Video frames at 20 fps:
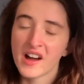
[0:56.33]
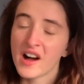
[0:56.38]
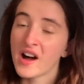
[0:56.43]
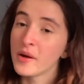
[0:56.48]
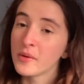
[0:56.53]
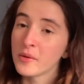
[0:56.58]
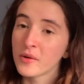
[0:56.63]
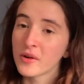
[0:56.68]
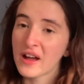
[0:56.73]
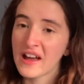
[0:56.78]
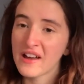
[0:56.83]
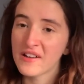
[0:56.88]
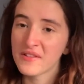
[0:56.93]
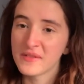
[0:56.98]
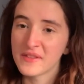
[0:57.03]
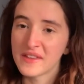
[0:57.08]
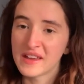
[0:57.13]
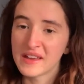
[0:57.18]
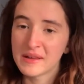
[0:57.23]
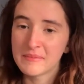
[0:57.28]
I will
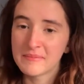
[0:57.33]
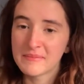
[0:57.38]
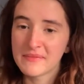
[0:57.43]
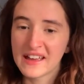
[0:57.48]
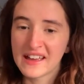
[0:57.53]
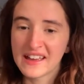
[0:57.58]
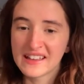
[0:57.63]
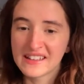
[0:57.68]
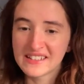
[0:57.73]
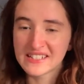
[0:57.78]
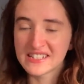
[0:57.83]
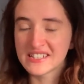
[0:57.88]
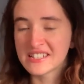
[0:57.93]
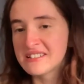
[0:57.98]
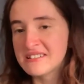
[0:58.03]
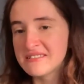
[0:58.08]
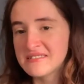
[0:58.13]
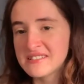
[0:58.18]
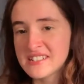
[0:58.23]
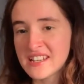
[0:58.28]
count them and
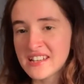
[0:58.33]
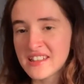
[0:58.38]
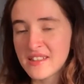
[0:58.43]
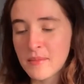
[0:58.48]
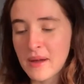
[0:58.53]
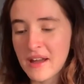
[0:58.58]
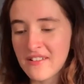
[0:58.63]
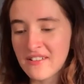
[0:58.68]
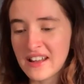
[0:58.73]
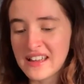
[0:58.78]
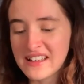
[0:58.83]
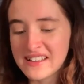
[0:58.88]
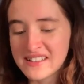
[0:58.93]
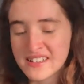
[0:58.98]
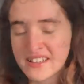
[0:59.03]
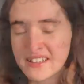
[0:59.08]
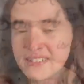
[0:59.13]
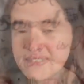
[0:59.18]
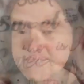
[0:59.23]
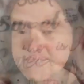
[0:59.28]
check them out later.